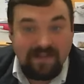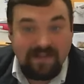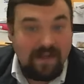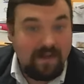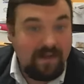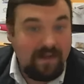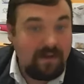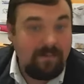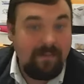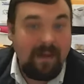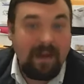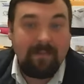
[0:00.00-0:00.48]
So
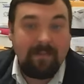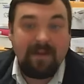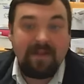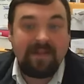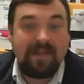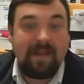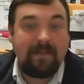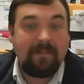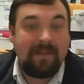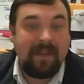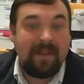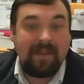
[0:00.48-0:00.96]
there may be
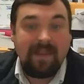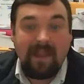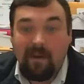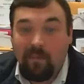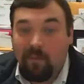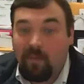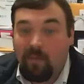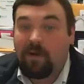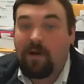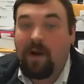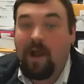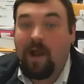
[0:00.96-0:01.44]
something that
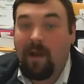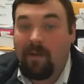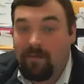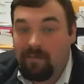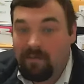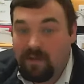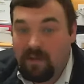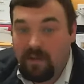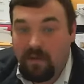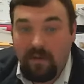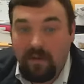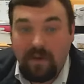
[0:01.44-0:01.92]
we're not
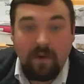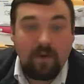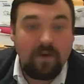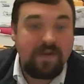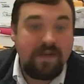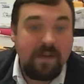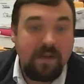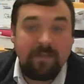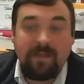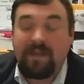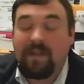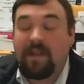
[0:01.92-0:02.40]
doing or
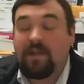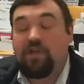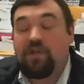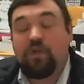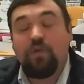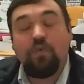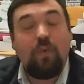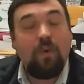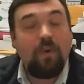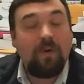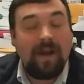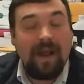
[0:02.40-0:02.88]
something that
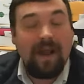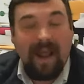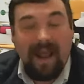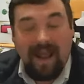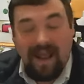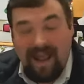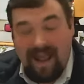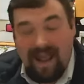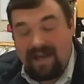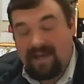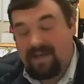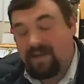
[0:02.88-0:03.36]
you want to
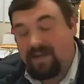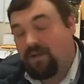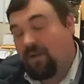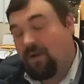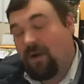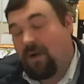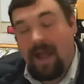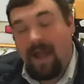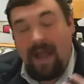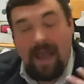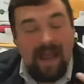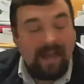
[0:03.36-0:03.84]
add and
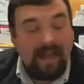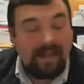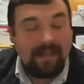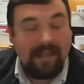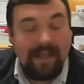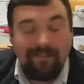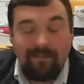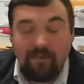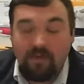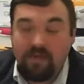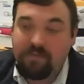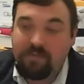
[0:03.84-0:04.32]
you're a high
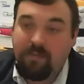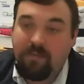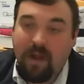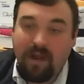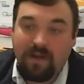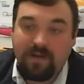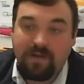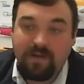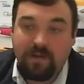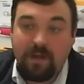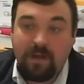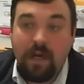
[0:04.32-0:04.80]
level
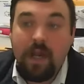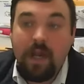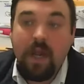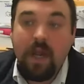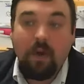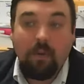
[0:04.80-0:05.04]
sponsor.